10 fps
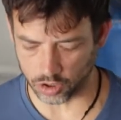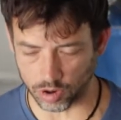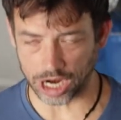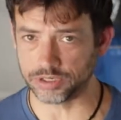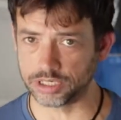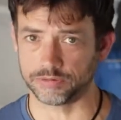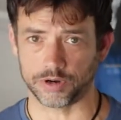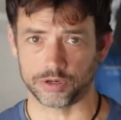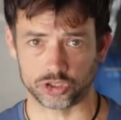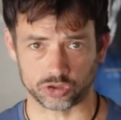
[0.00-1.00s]
grounded and
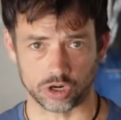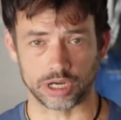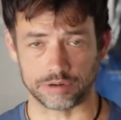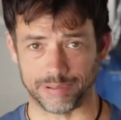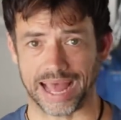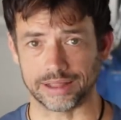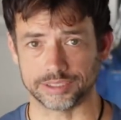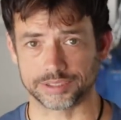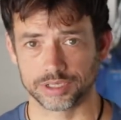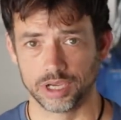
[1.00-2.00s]
very strong and
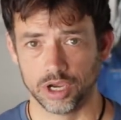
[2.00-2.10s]
balanced,